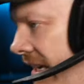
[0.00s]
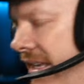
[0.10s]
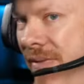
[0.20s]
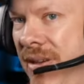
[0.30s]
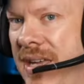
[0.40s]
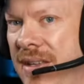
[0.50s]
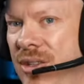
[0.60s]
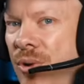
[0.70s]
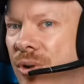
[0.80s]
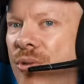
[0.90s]
if you get the
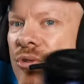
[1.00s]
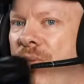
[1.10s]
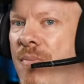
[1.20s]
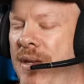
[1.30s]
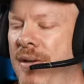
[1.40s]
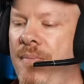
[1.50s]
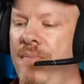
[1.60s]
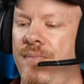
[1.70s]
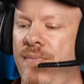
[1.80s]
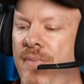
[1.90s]
100 mil,
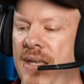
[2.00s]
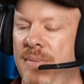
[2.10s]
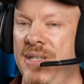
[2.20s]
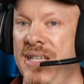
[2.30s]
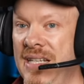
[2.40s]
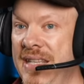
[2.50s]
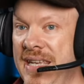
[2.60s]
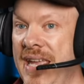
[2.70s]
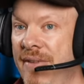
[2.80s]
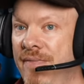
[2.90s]
particularly
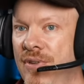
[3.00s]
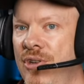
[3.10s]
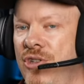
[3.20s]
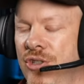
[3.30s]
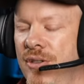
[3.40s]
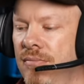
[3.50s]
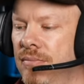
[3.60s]
the EF version,